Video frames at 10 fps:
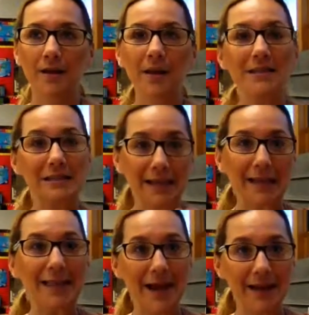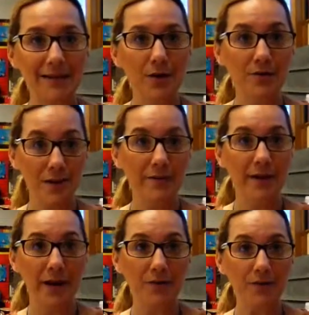things like that are very
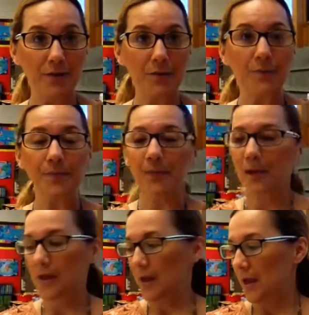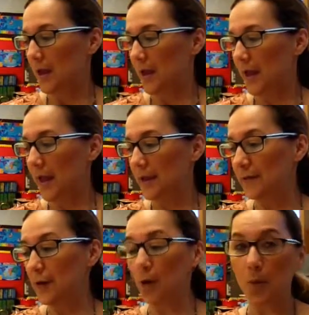helpful. And
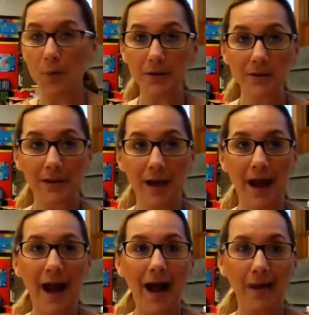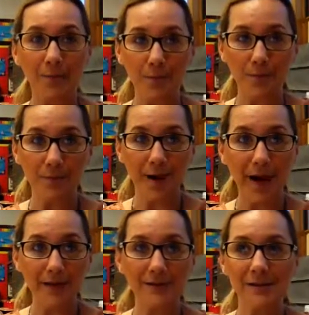if you're open to that, I'm,
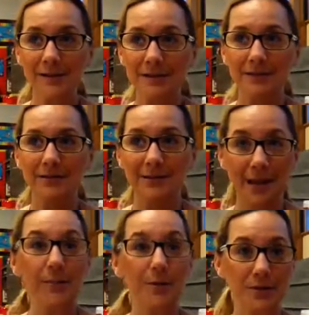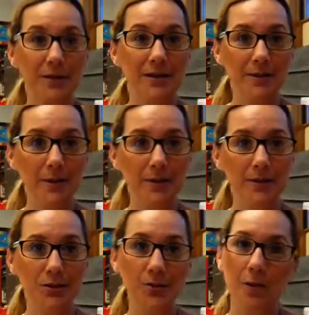as the tech person in the
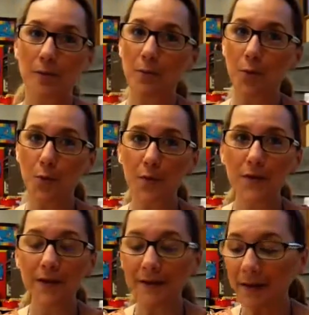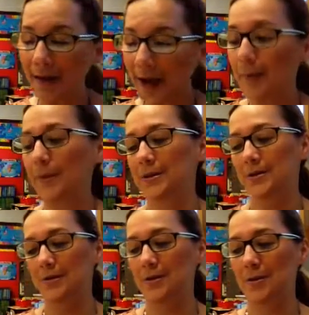building too, I'm more than happy
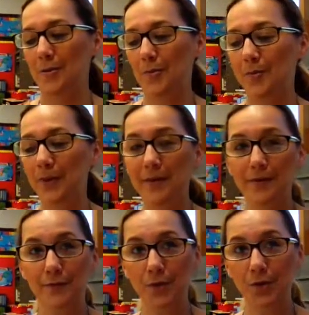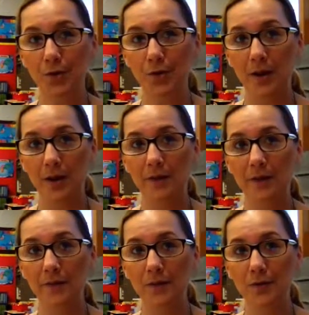to, be there for you and
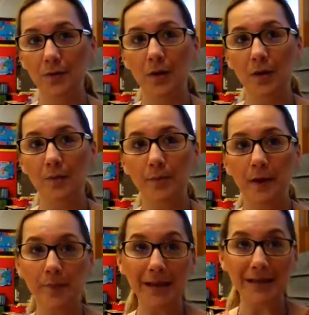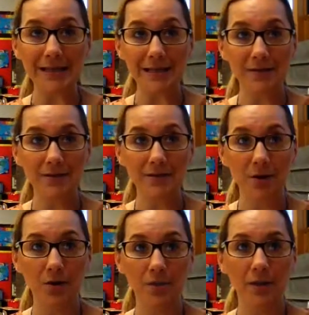give you PDs. So
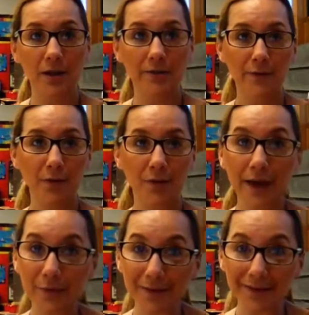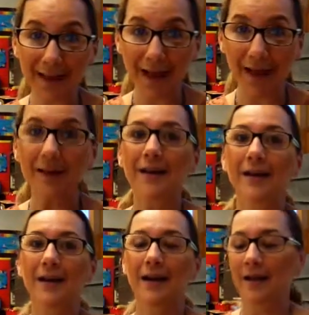if you're okay with that,
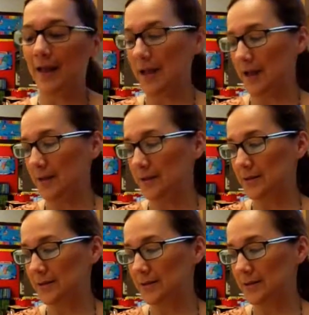and